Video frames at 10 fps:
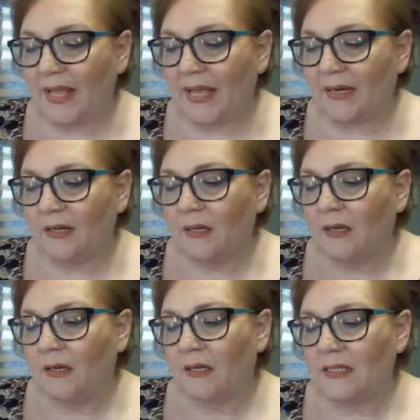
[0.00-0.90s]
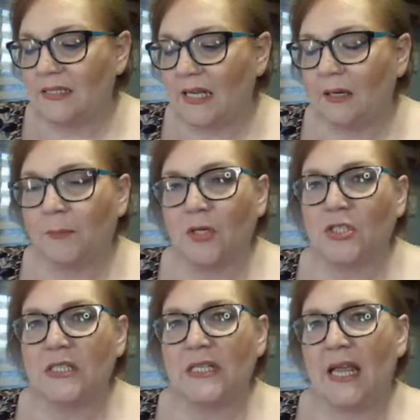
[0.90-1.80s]
that let's say a
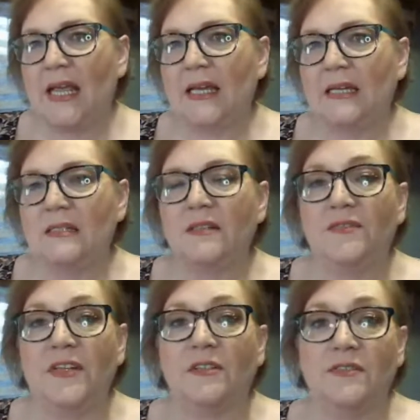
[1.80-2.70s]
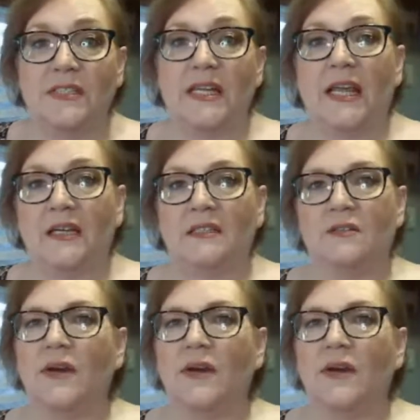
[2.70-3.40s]
person has a fear of snakes,